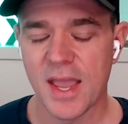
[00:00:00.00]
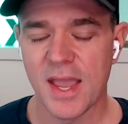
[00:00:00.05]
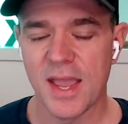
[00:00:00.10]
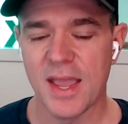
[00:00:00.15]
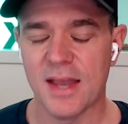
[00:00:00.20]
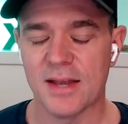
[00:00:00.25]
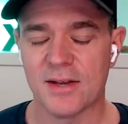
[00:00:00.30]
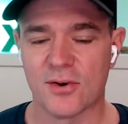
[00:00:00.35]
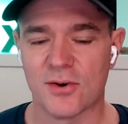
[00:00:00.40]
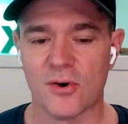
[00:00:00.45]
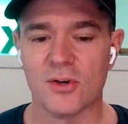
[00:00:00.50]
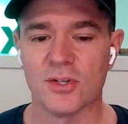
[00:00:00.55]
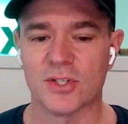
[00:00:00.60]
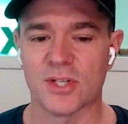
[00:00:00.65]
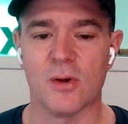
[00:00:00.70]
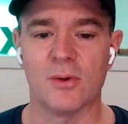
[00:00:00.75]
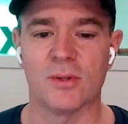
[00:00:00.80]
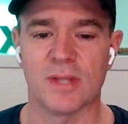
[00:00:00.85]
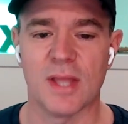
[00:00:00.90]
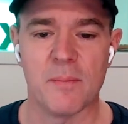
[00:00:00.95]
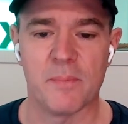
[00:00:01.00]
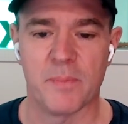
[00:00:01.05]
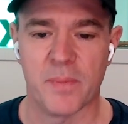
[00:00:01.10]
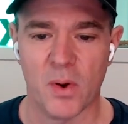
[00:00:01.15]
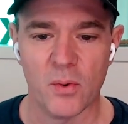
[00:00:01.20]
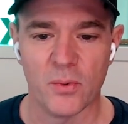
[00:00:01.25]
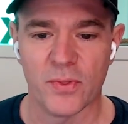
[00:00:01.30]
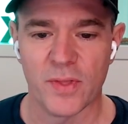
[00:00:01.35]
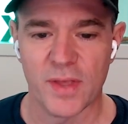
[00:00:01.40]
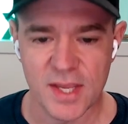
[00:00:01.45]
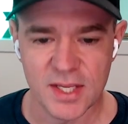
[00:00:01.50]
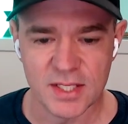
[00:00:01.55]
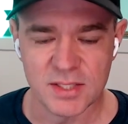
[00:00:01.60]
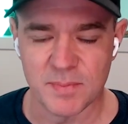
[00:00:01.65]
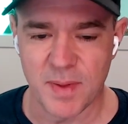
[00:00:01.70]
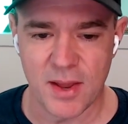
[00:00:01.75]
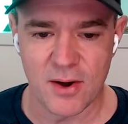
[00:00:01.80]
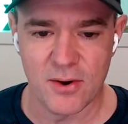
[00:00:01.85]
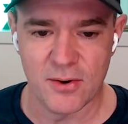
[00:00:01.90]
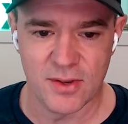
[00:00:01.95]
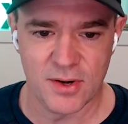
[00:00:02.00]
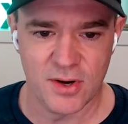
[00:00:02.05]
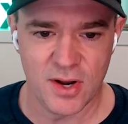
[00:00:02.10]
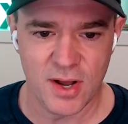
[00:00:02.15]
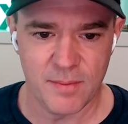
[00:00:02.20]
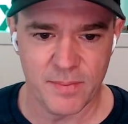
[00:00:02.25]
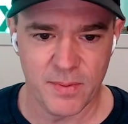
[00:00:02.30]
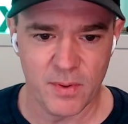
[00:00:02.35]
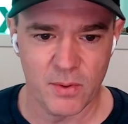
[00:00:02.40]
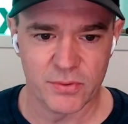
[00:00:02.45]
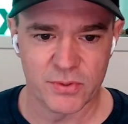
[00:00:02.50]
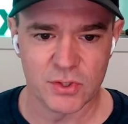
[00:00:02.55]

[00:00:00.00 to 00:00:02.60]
It turns out that both is better than not both.